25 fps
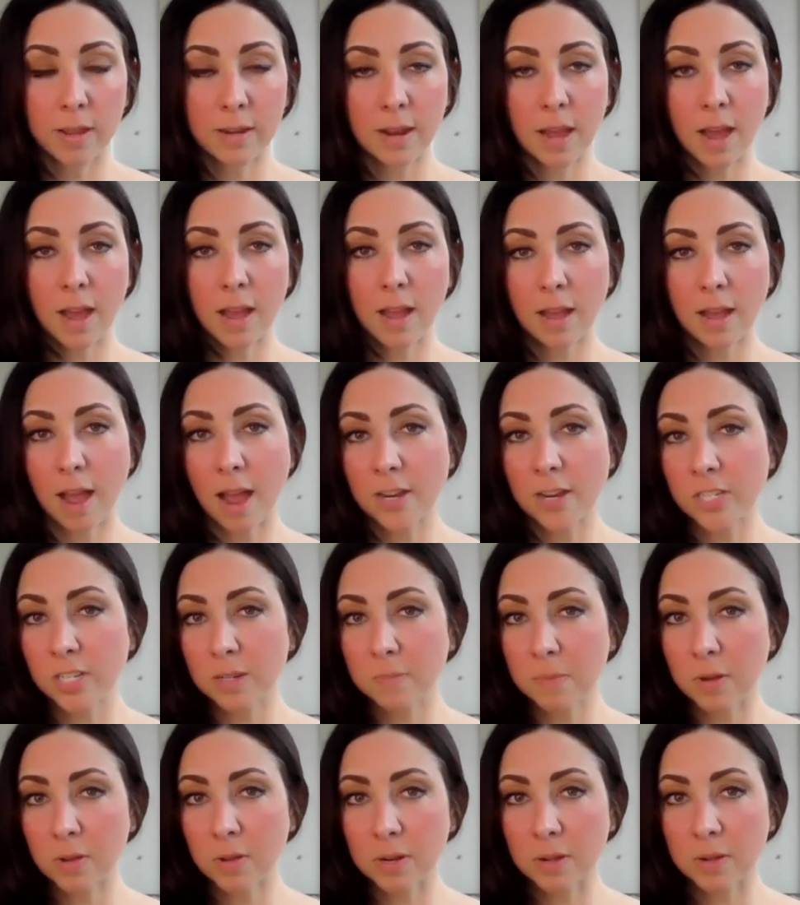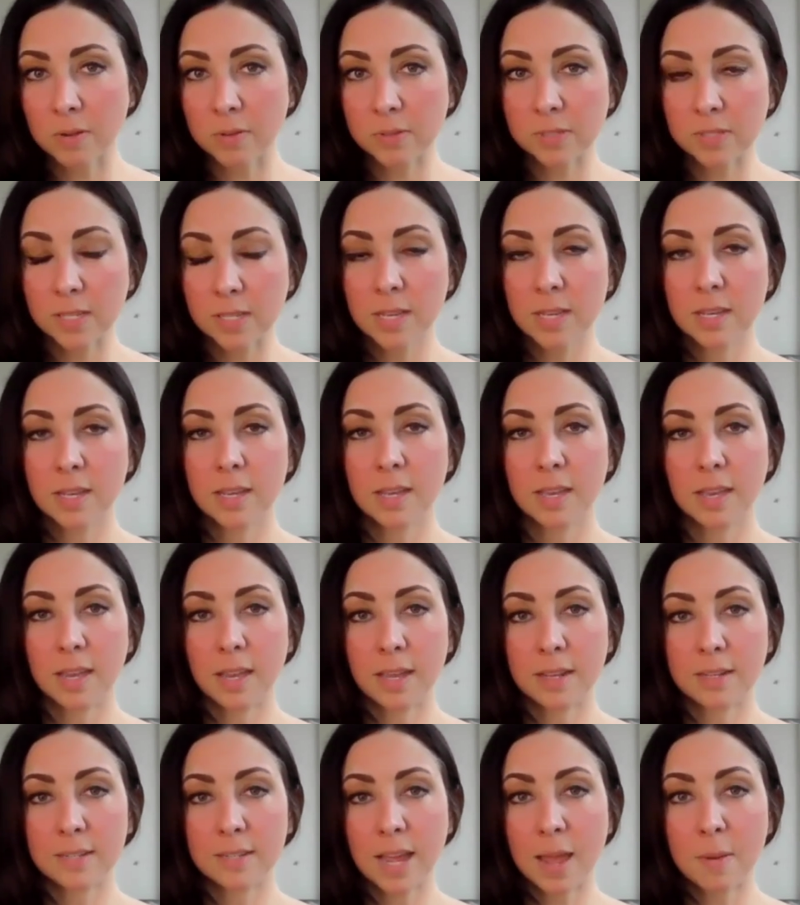And Hashimoto's
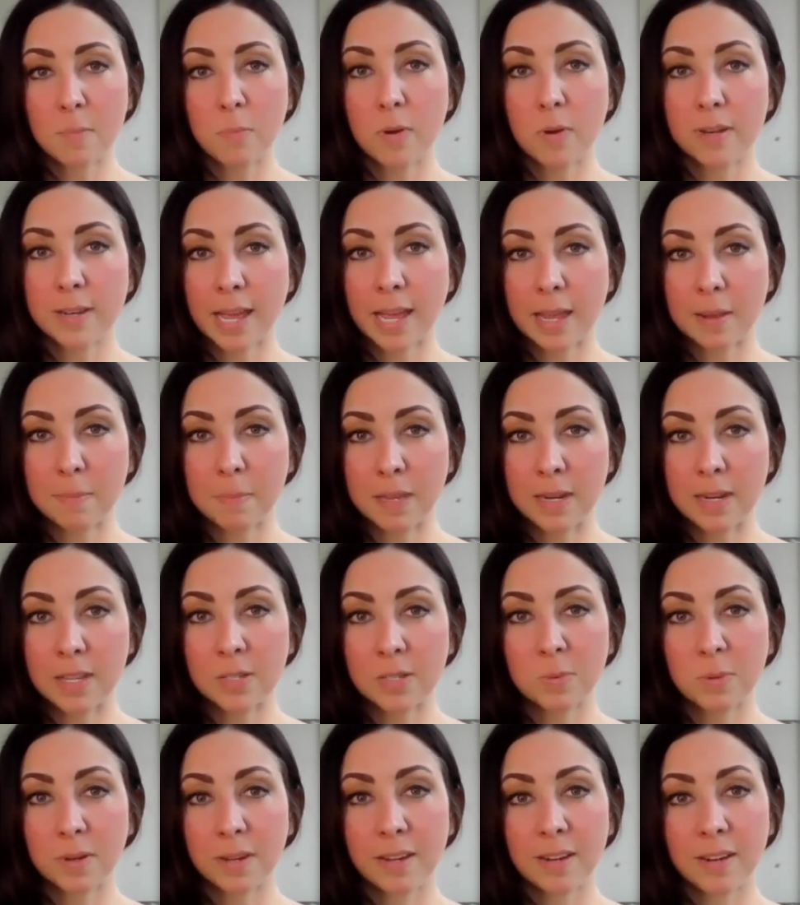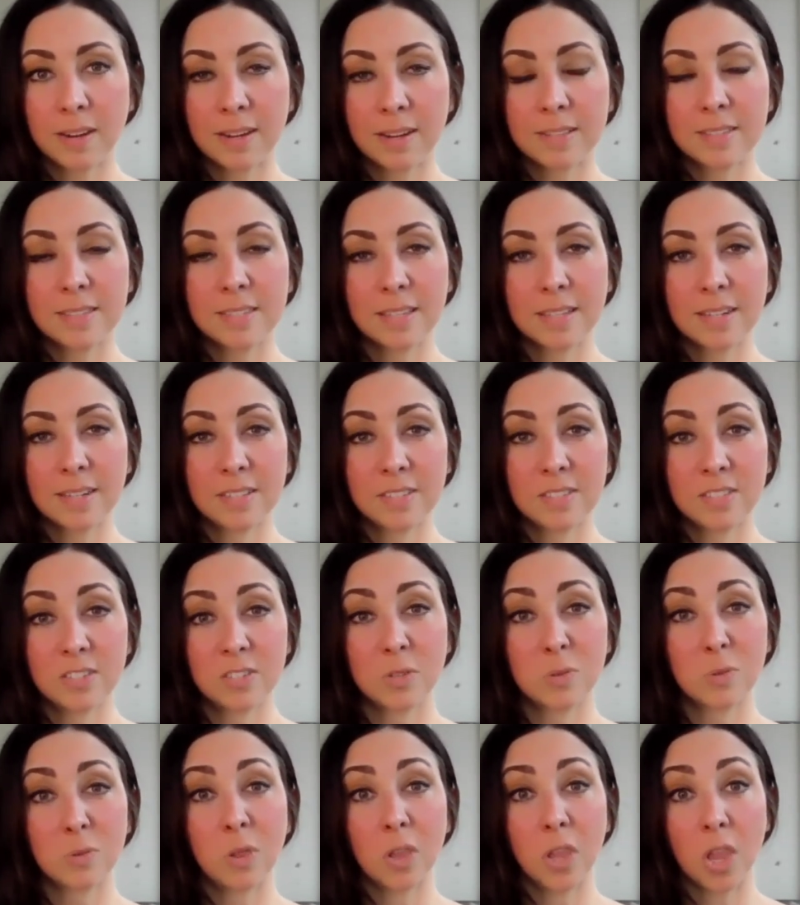and type 1 diabetes, where your insulin is
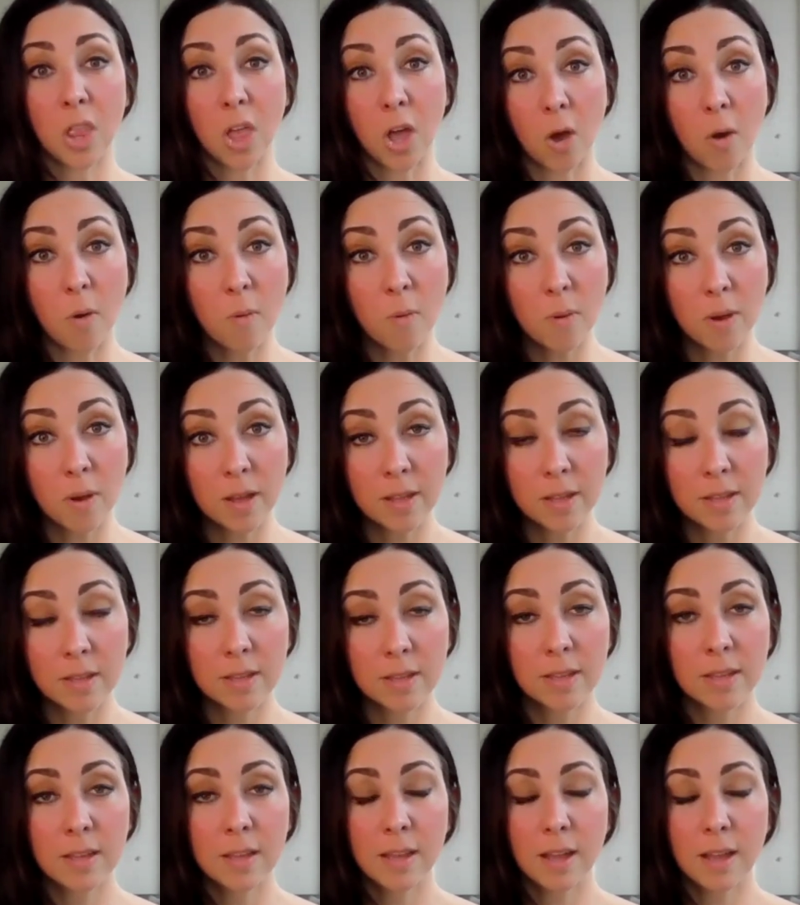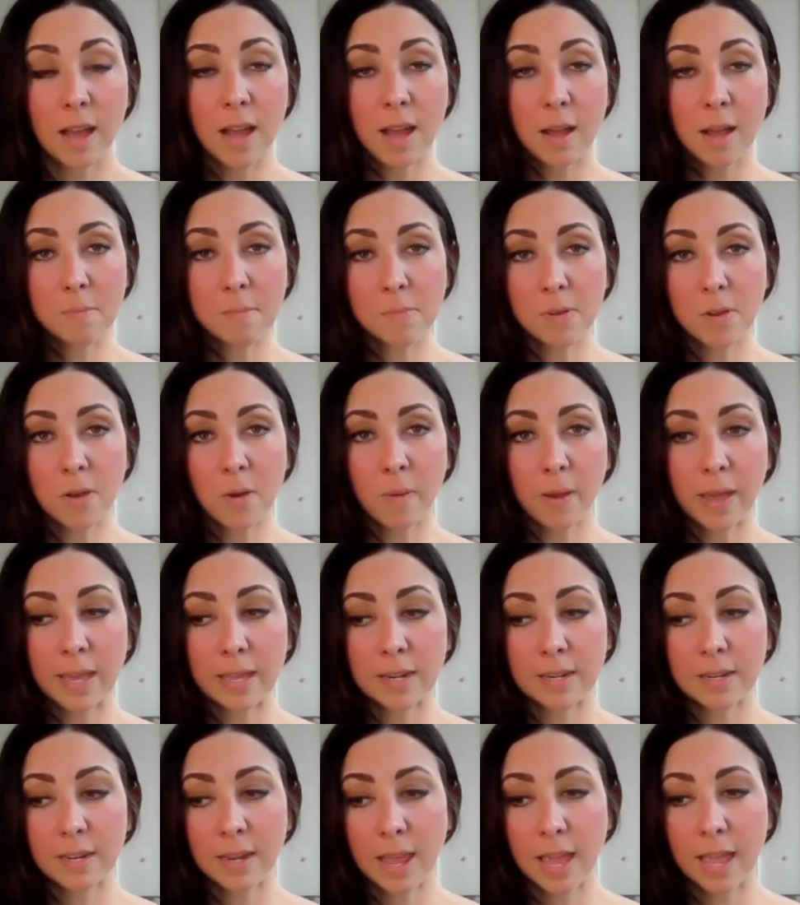too low, go
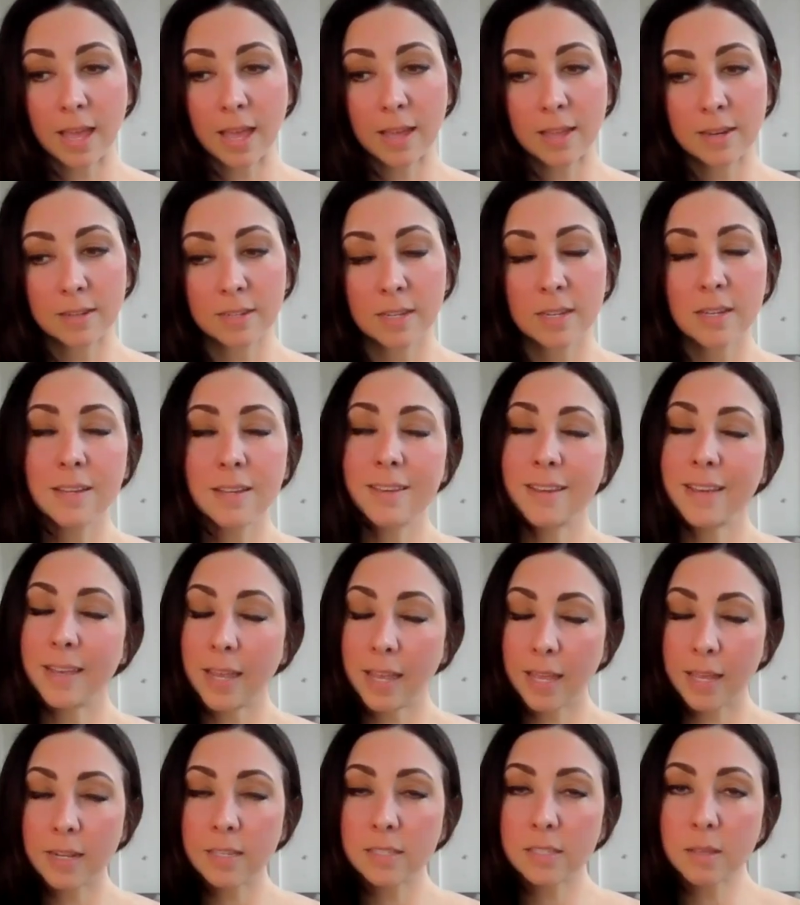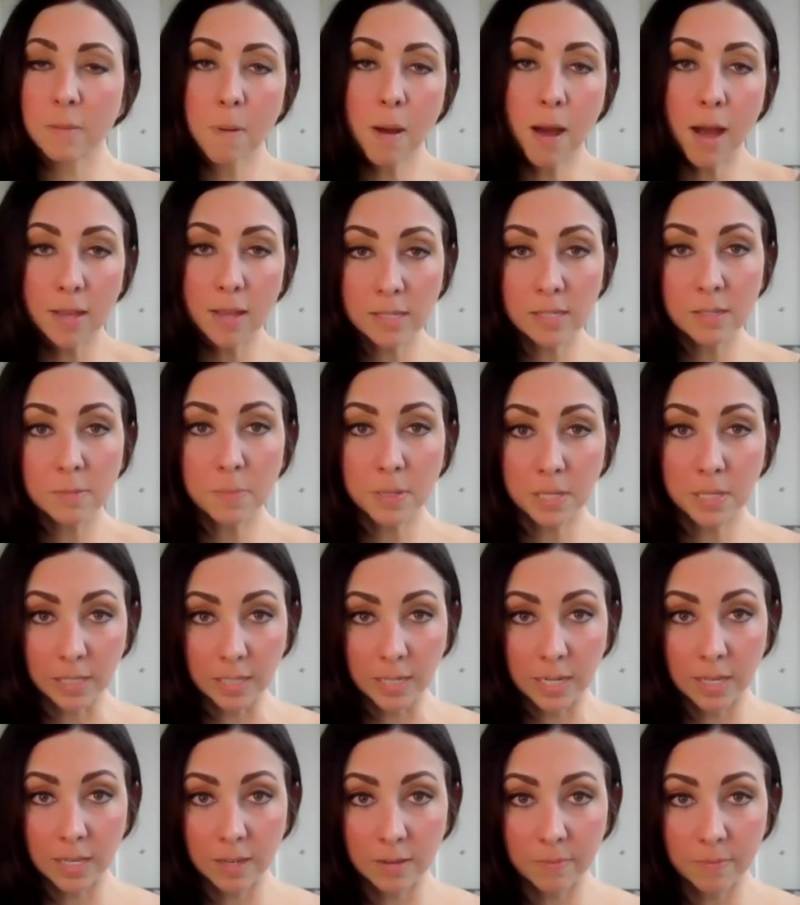hand in hand. It is a
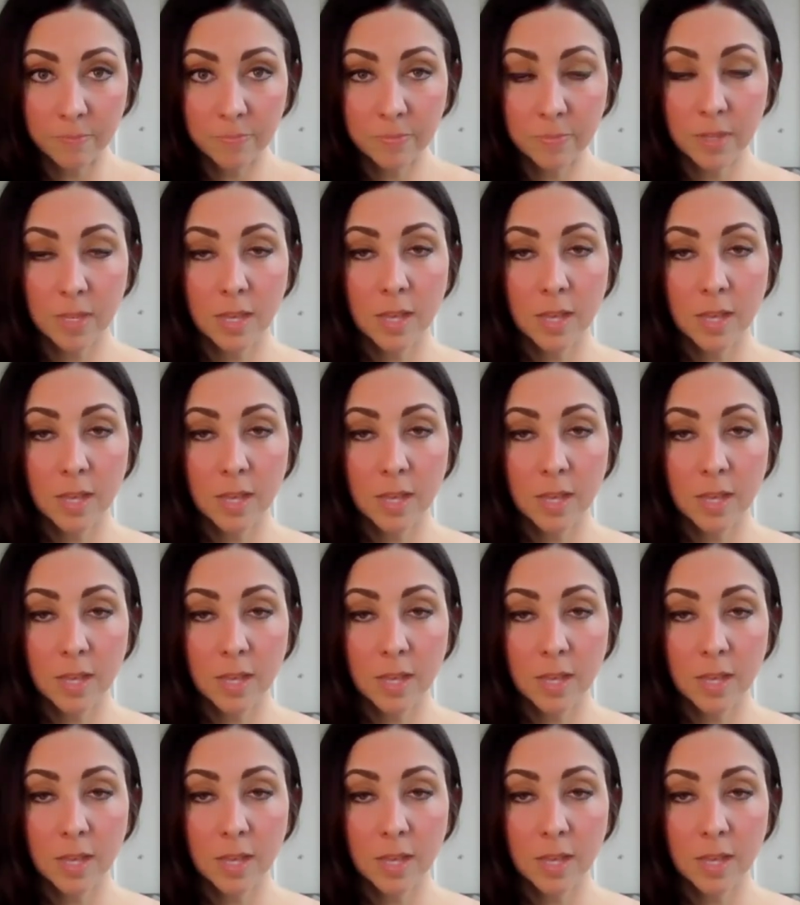possibility,